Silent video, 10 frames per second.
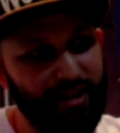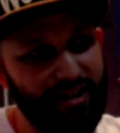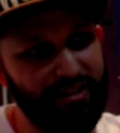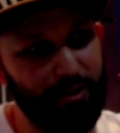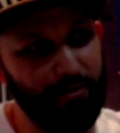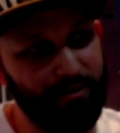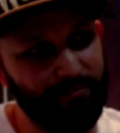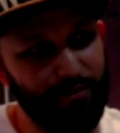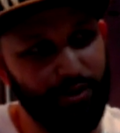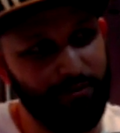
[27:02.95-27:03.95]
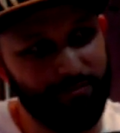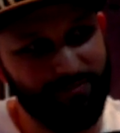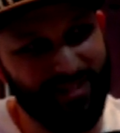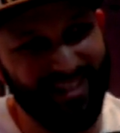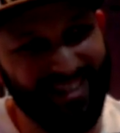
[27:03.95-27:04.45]
friend had to tell me, no,
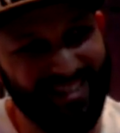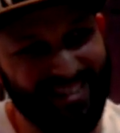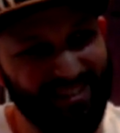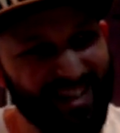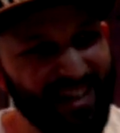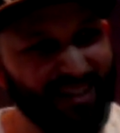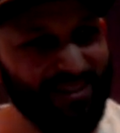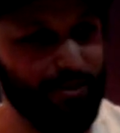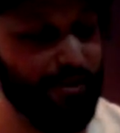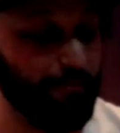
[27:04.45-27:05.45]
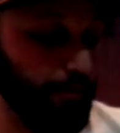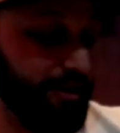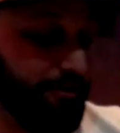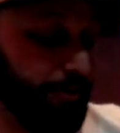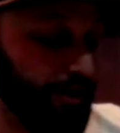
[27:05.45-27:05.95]
you
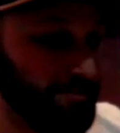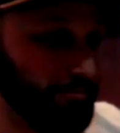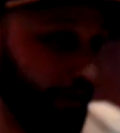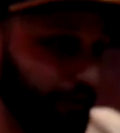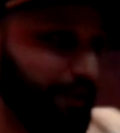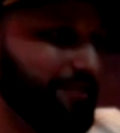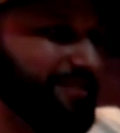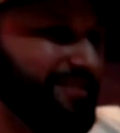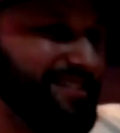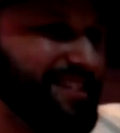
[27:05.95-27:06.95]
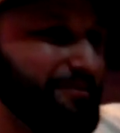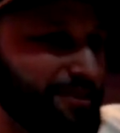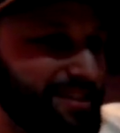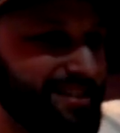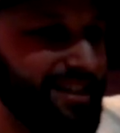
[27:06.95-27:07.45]
have Bure's brother, and I was
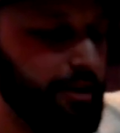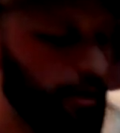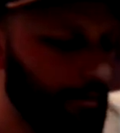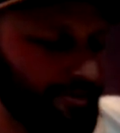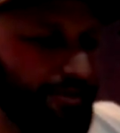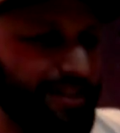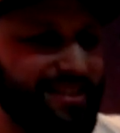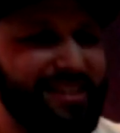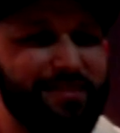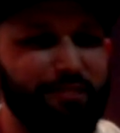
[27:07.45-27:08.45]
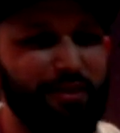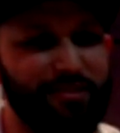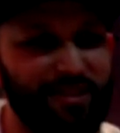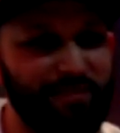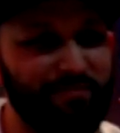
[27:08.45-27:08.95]
like, which is what was Gretzky's
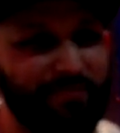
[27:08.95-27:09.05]
brother's